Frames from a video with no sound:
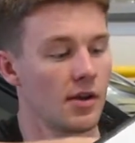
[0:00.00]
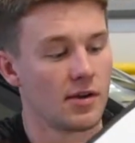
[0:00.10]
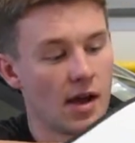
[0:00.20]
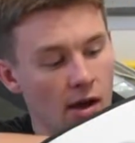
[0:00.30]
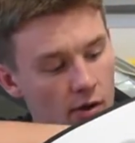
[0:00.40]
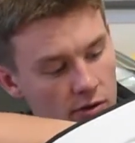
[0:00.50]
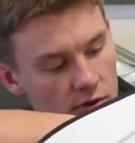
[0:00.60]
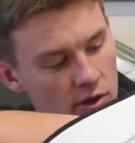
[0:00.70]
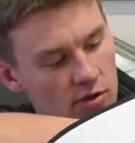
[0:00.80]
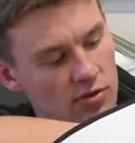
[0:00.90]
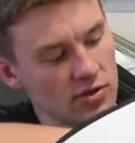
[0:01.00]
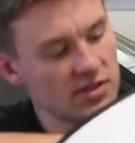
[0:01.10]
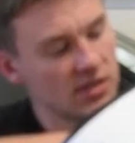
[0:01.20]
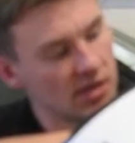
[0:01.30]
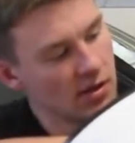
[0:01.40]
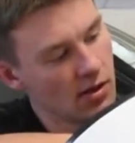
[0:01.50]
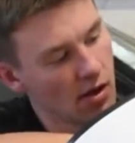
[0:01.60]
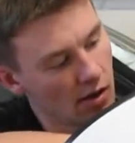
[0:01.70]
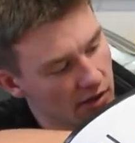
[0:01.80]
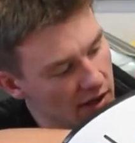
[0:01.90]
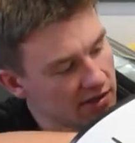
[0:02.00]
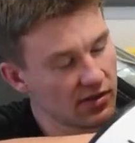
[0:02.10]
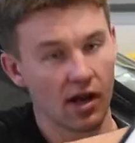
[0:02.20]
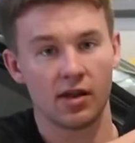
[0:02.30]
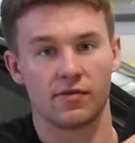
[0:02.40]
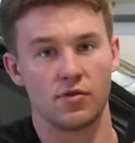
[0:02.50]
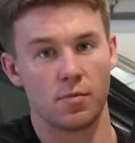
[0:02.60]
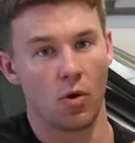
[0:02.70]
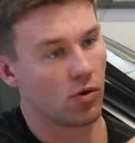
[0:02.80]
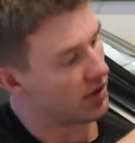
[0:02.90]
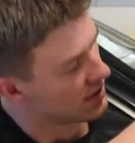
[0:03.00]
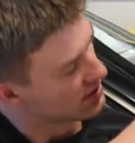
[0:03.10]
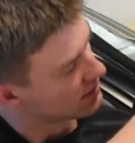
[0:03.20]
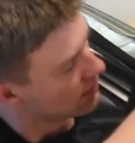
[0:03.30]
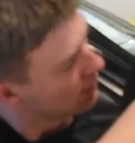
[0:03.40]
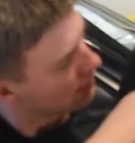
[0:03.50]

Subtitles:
Now, you can usually see on the inside, if you pull this